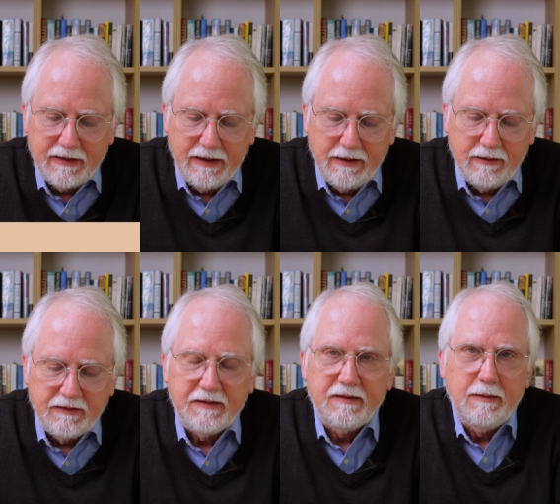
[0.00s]

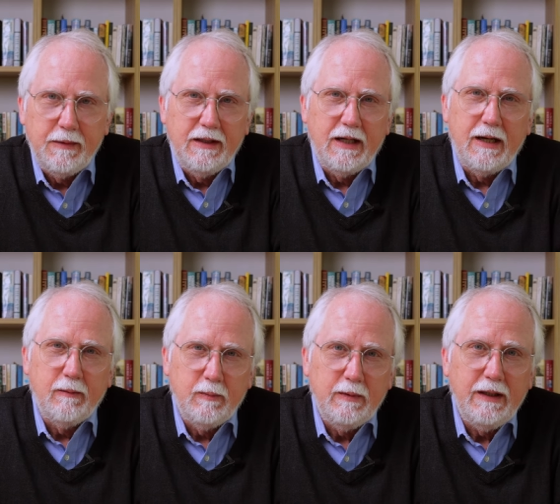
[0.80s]
is something that I
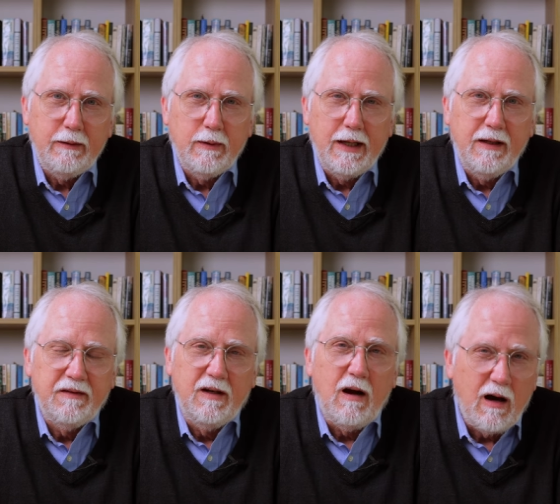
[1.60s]
really read as
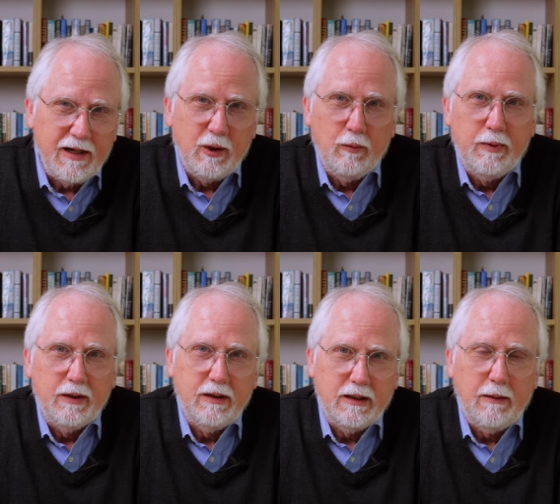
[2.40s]
an
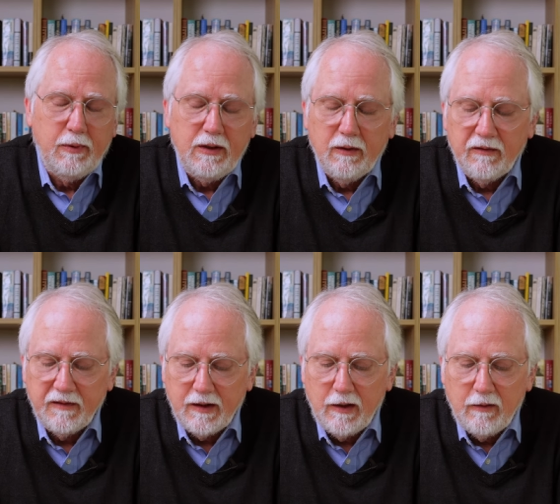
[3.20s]
audiobook a couple years
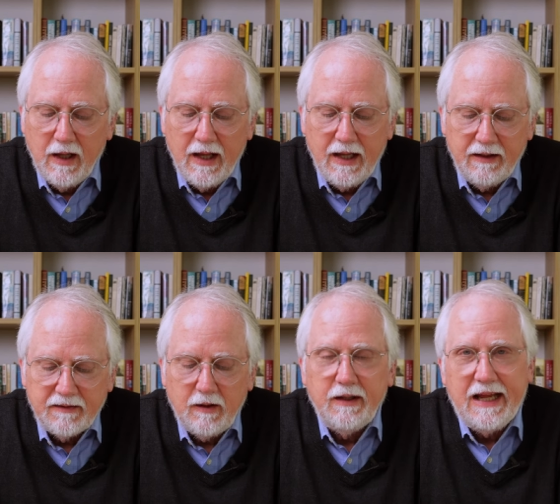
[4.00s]
ago, and it's
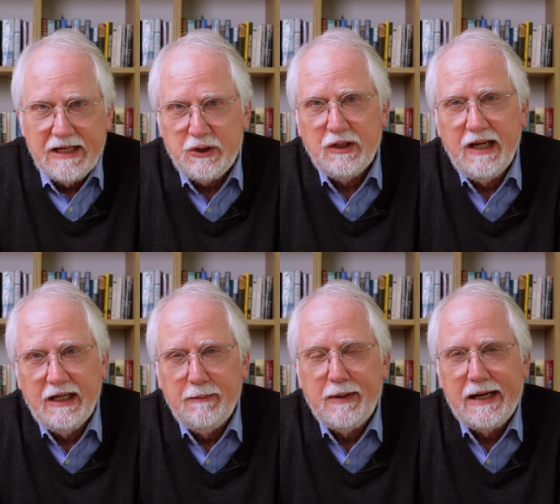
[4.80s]
called
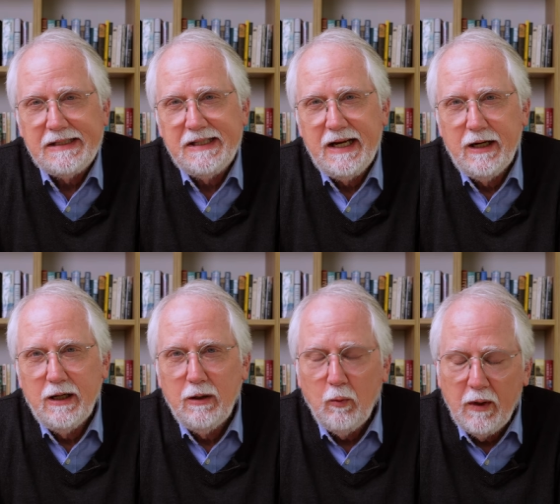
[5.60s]
Educated by
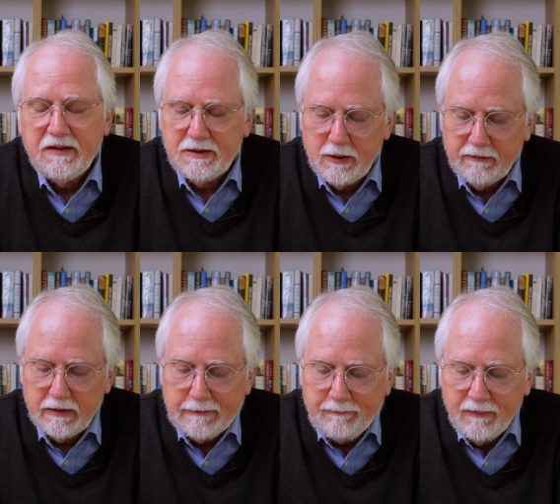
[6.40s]
Tara Westover.